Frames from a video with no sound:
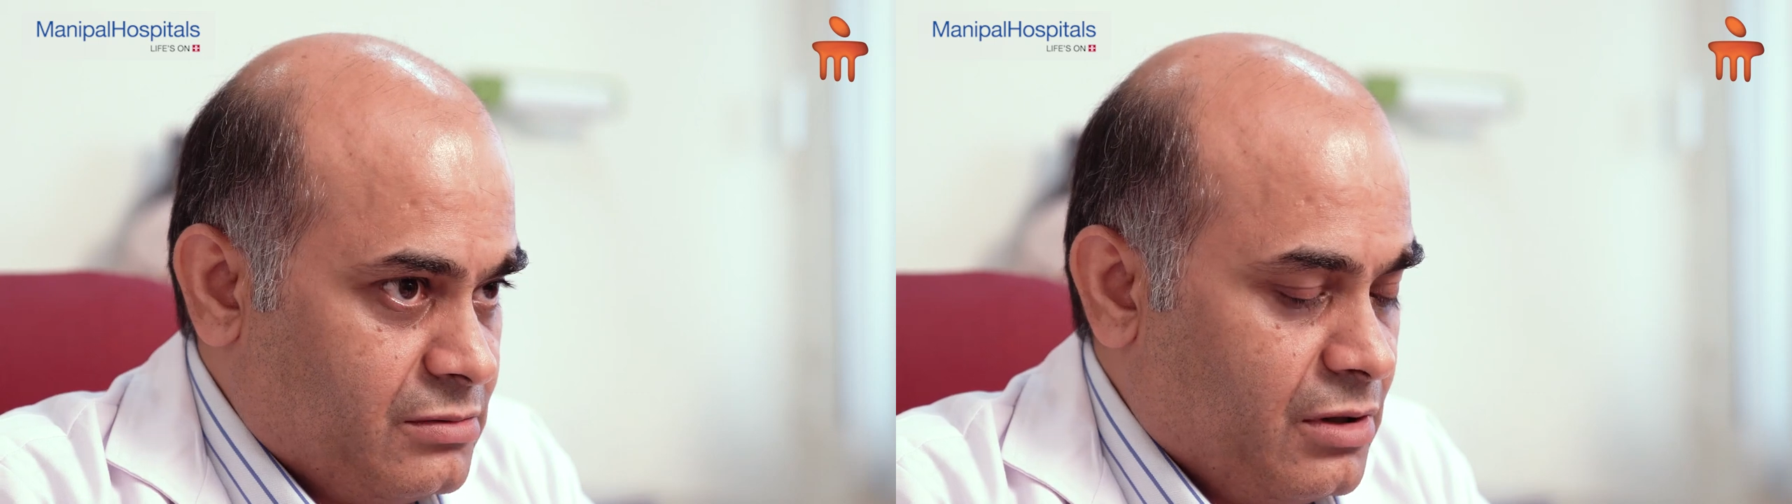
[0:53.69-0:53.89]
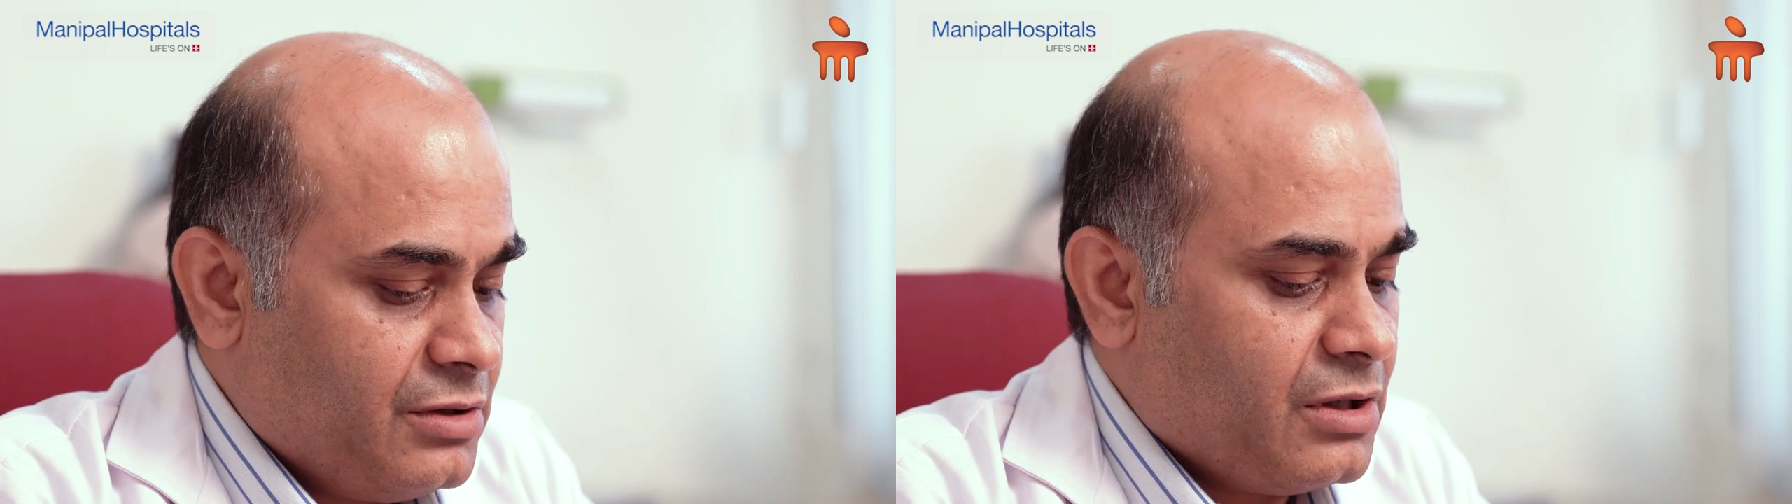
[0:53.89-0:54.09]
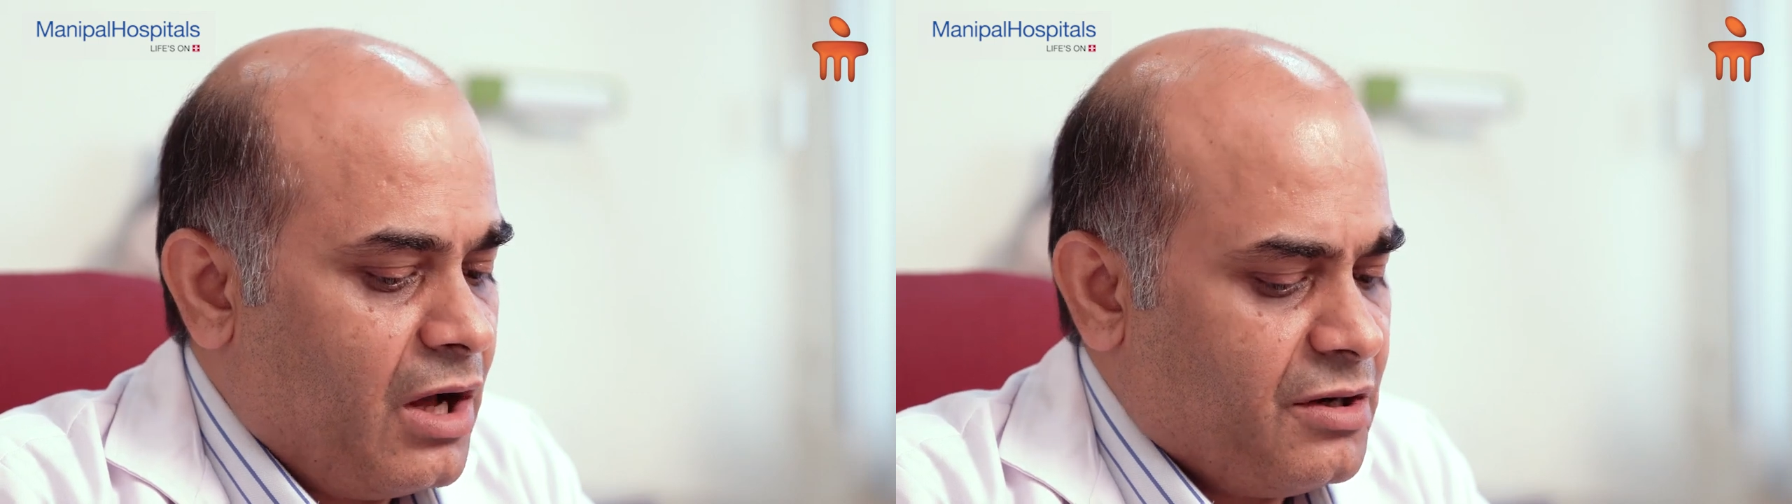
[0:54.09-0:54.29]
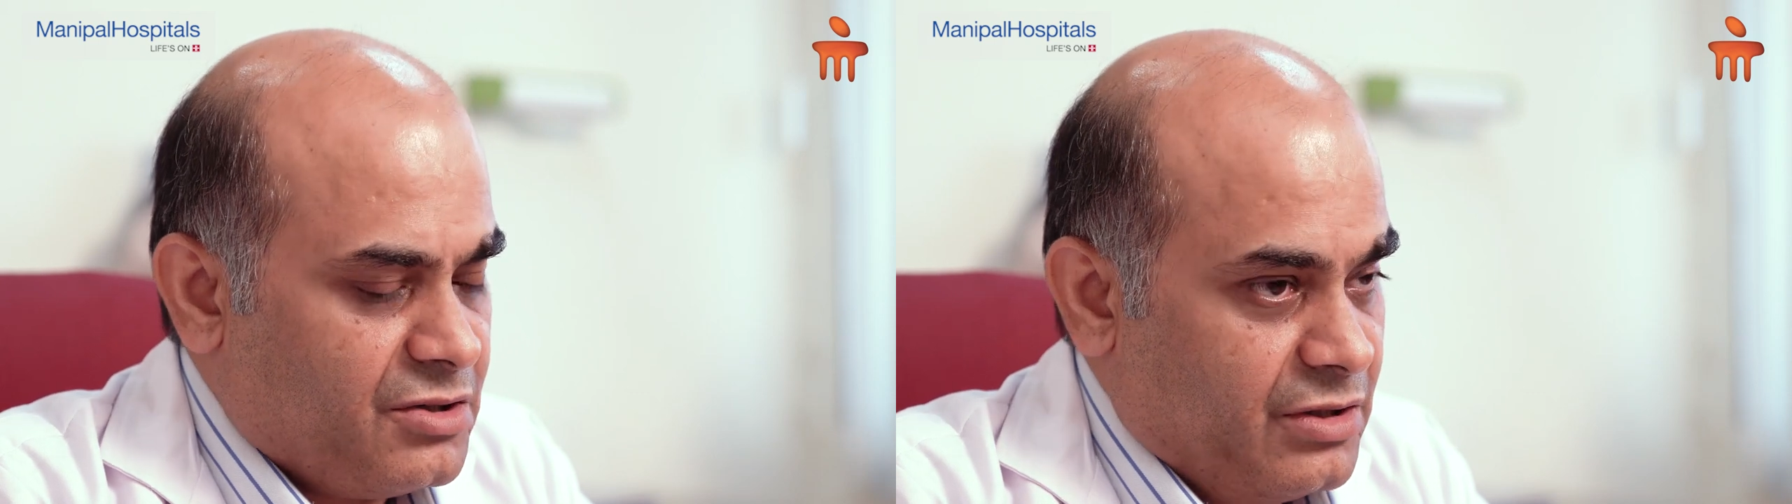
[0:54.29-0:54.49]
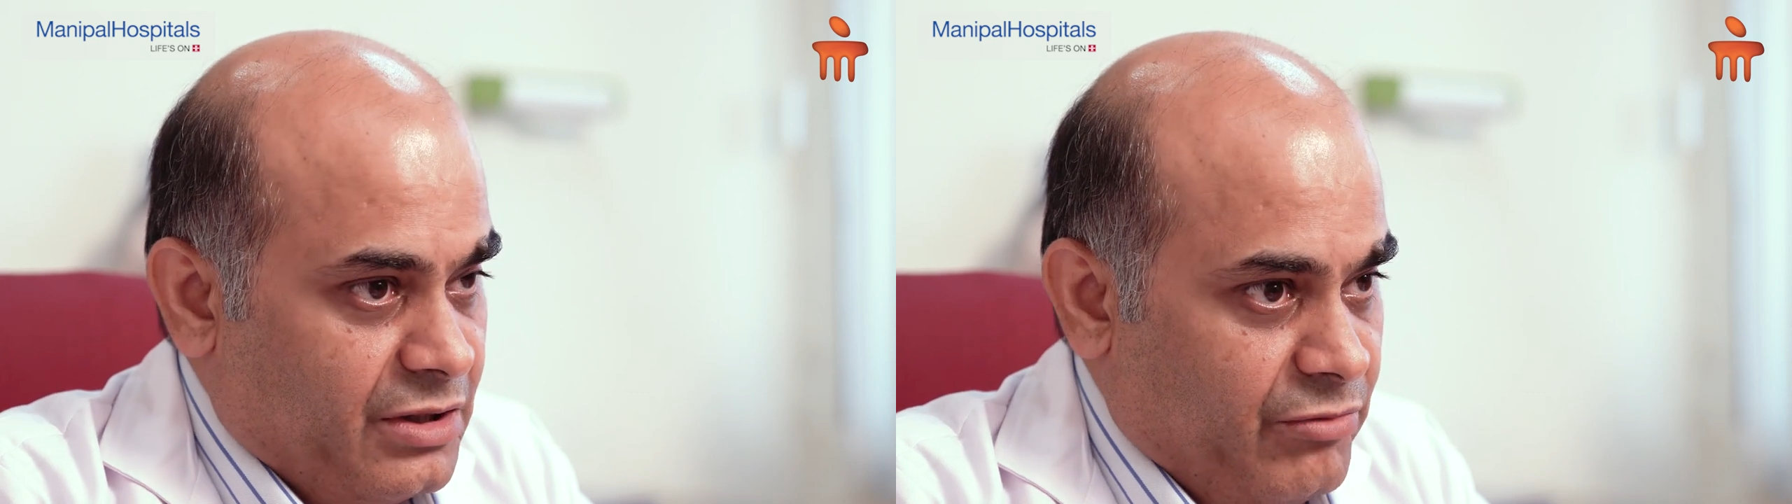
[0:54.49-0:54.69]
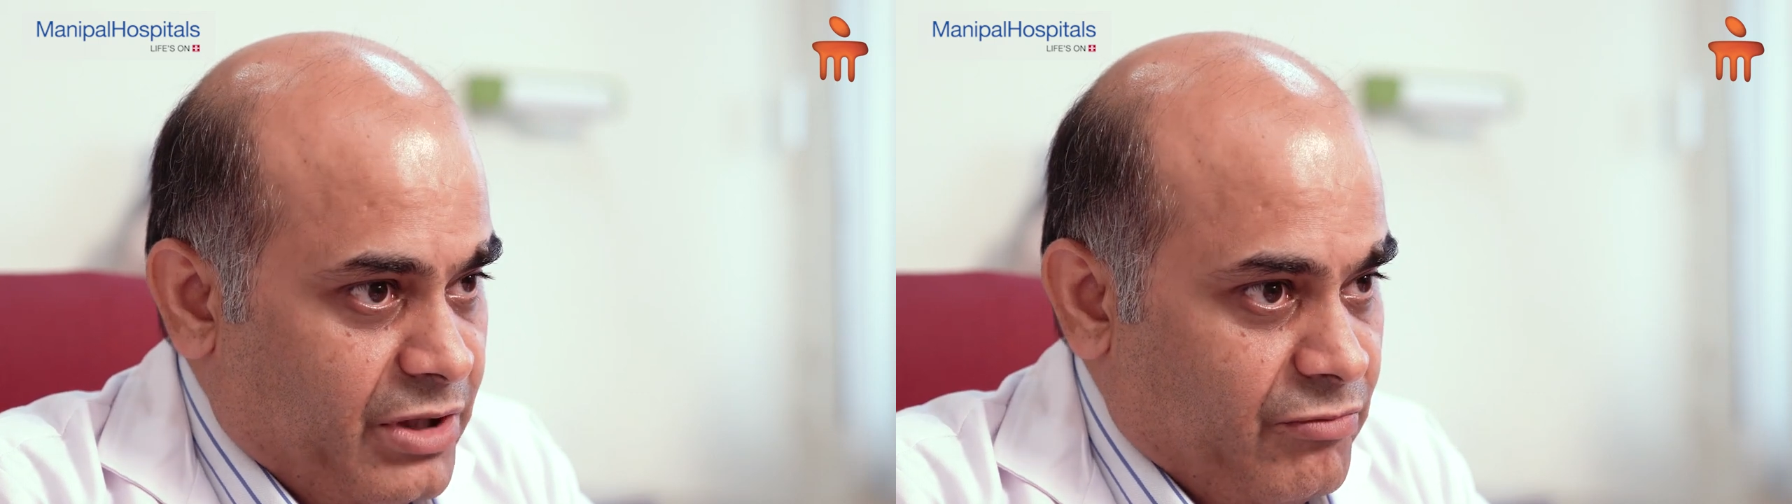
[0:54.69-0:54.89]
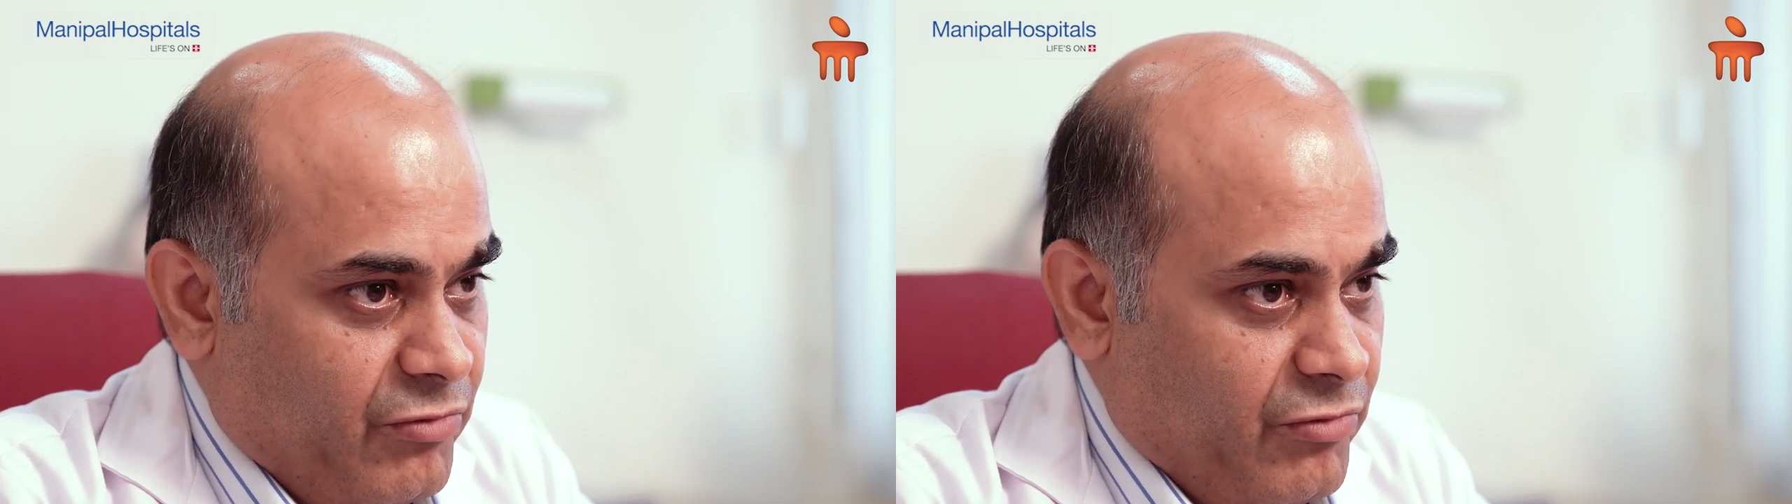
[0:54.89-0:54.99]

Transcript: On the contrary, when